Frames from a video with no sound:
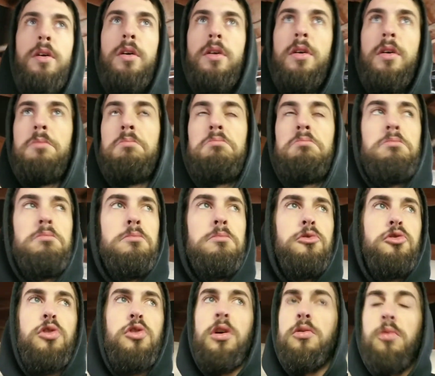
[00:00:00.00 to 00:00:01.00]
always
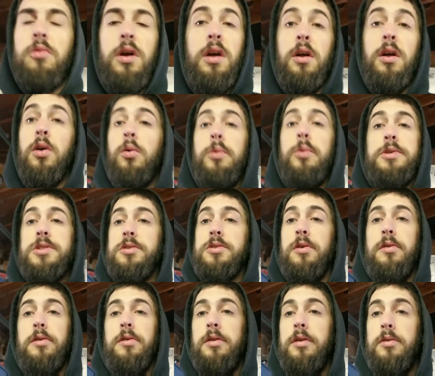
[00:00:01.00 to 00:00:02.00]
started. It ran fine.